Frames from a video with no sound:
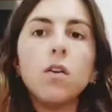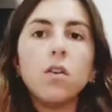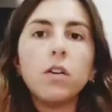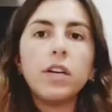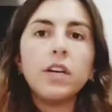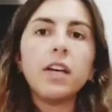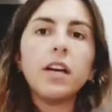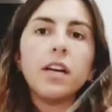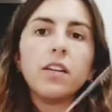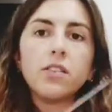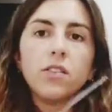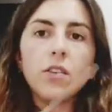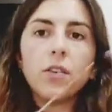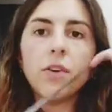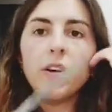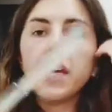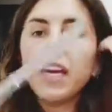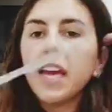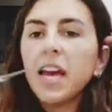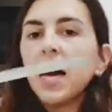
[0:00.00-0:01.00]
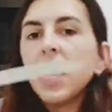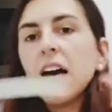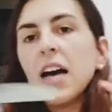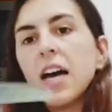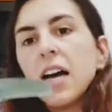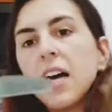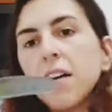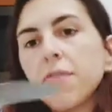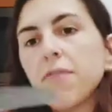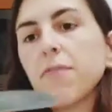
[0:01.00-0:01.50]
Okay guys, so here I
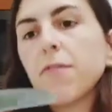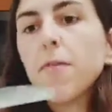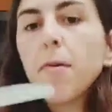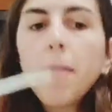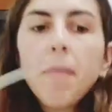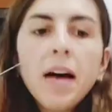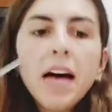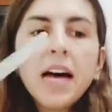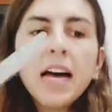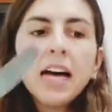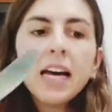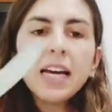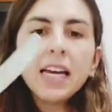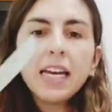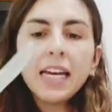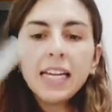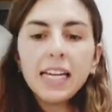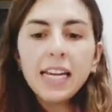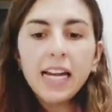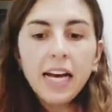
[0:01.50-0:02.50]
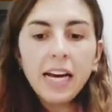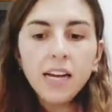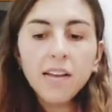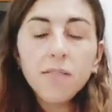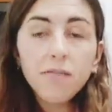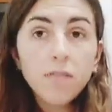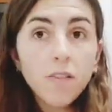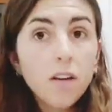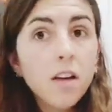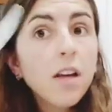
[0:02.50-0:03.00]
have my
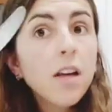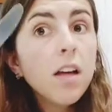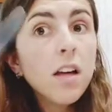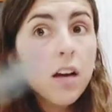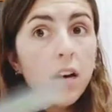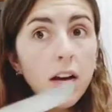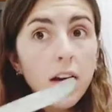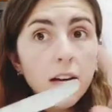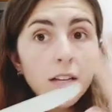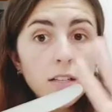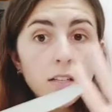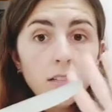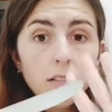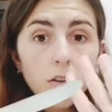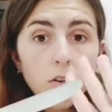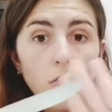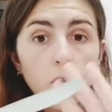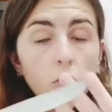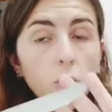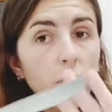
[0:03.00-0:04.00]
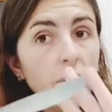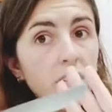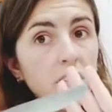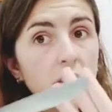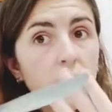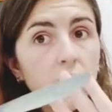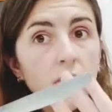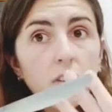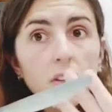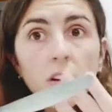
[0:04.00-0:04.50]
knife, and always,
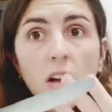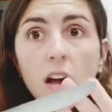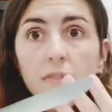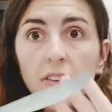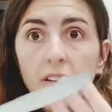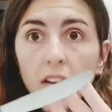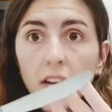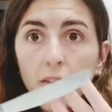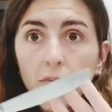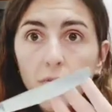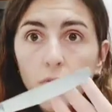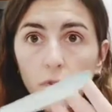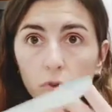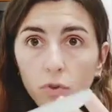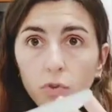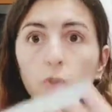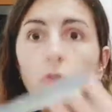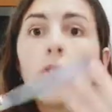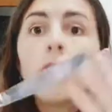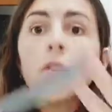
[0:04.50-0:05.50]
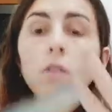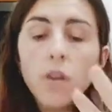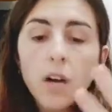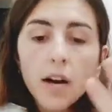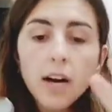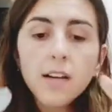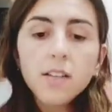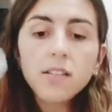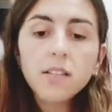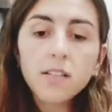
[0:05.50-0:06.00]
if you don't have a knife for you,
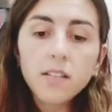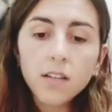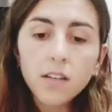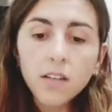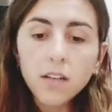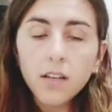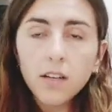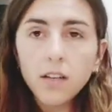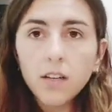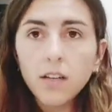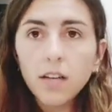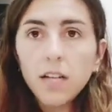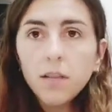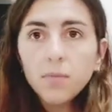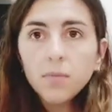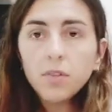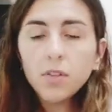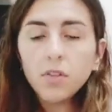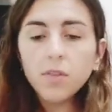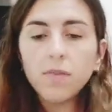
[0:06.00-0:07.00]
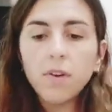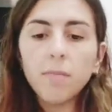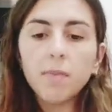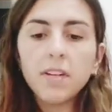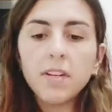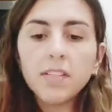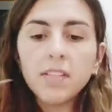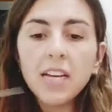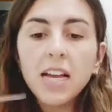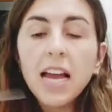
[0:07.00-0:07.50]
ask help to your
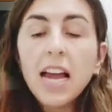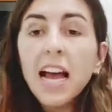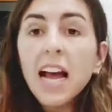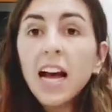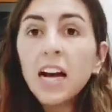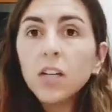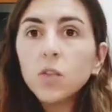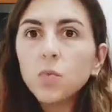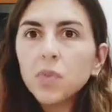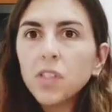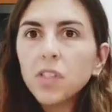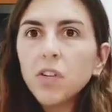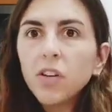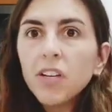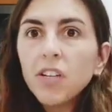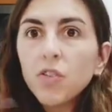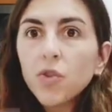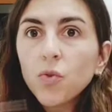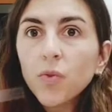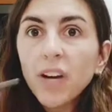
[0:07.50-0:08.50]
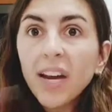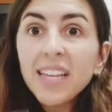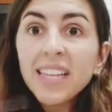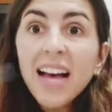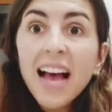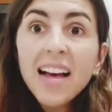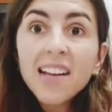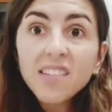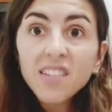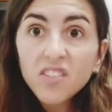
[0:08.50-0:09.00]
families. And we're going to
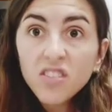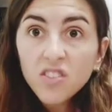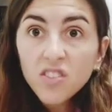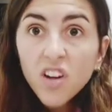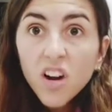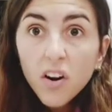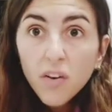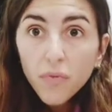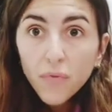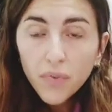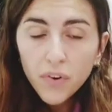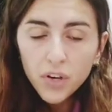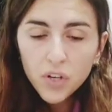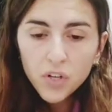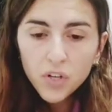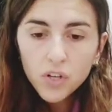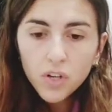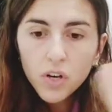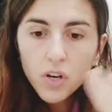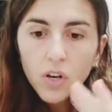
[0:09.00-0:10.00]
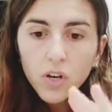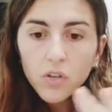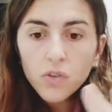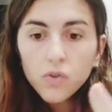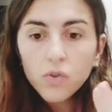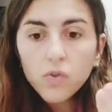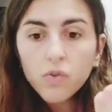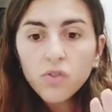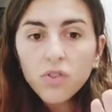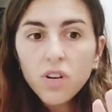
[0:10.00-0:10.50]
create a starfish.
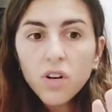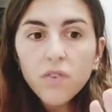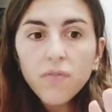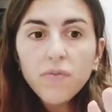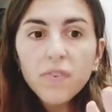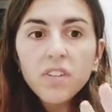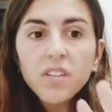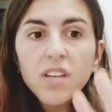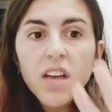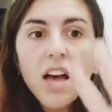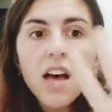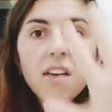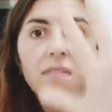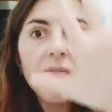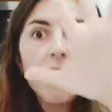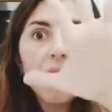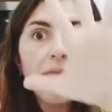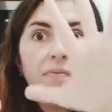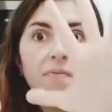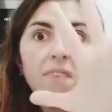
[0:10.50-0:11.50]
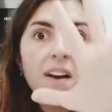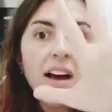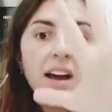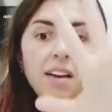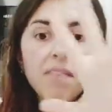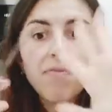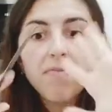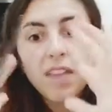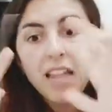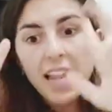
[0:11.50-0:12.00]
So starfish have
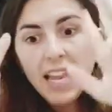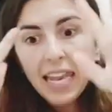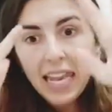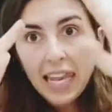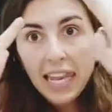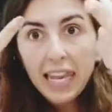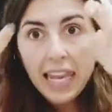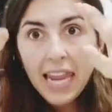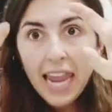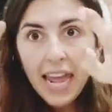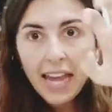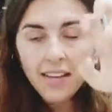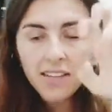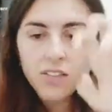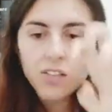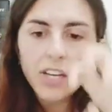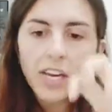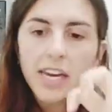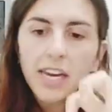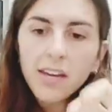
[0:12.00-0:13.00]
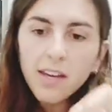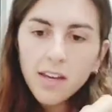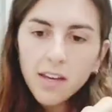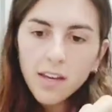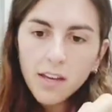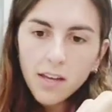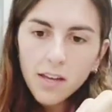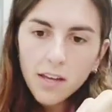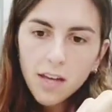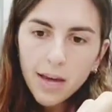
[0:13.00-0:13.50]
5 legs, okay?
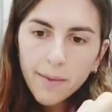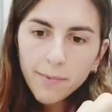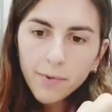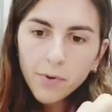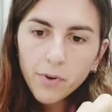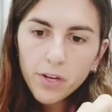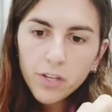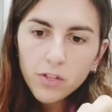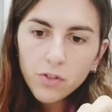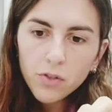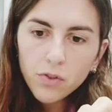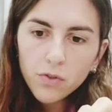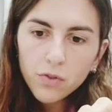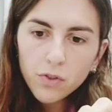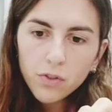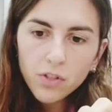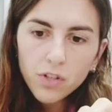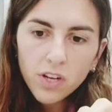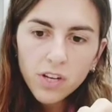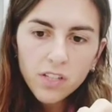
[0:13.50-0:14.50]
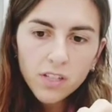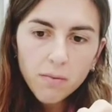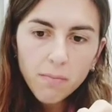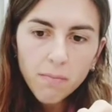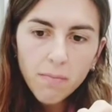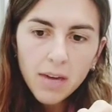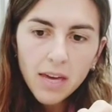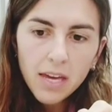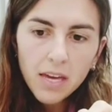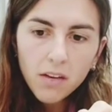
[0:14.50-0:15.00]
I'm going to just
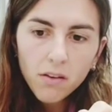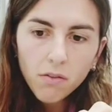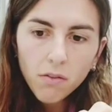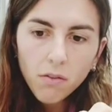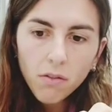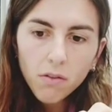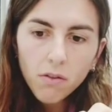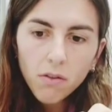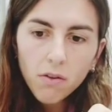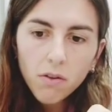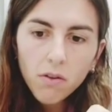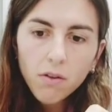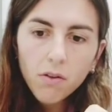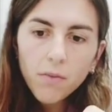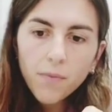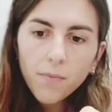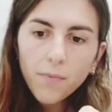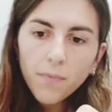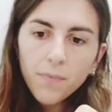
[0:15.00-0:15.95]
make the